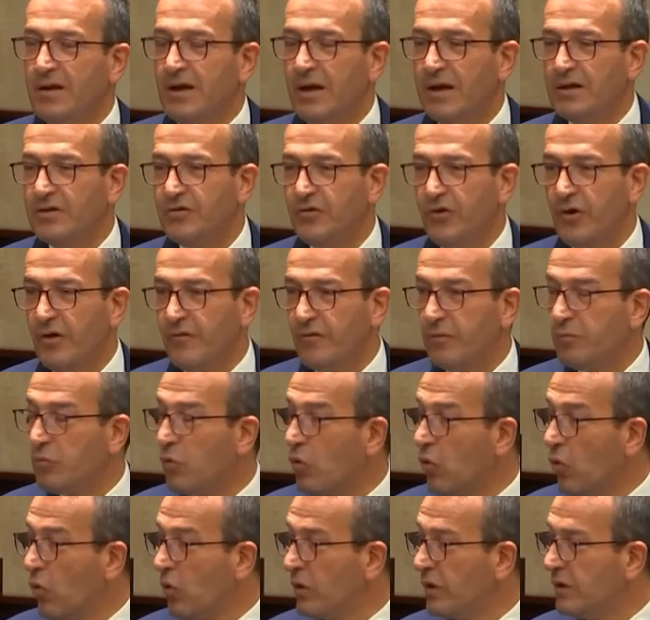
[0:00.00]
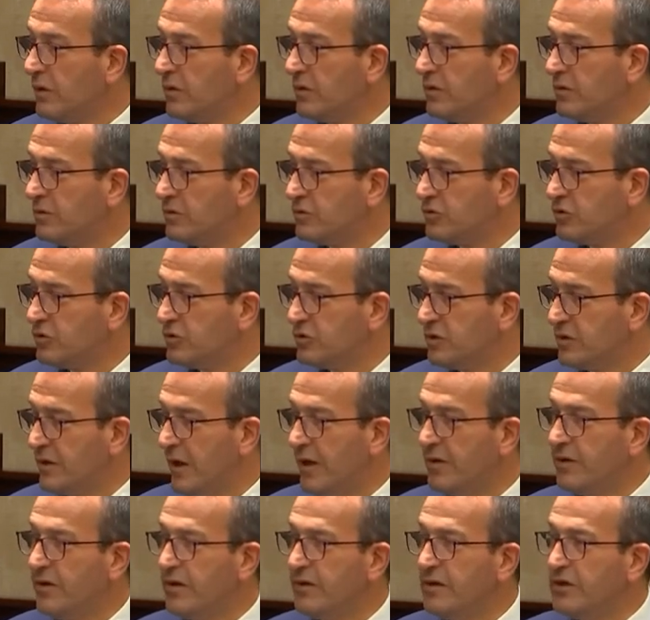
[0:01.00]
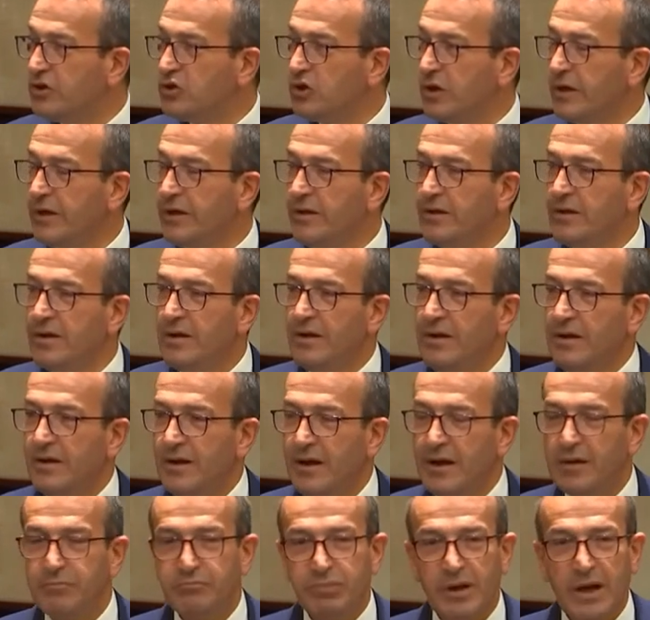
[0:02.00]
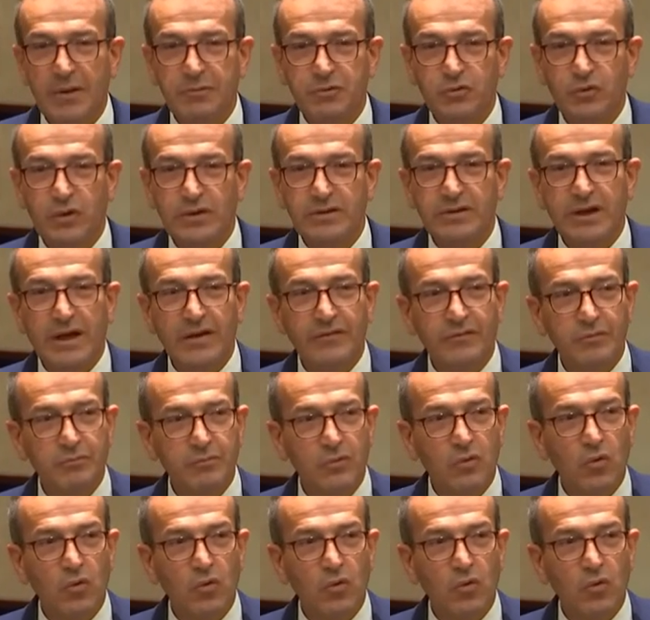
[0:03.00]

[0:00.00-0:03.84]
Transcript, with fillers: And so from Gawler to Tanunda initially, and perhaps one day from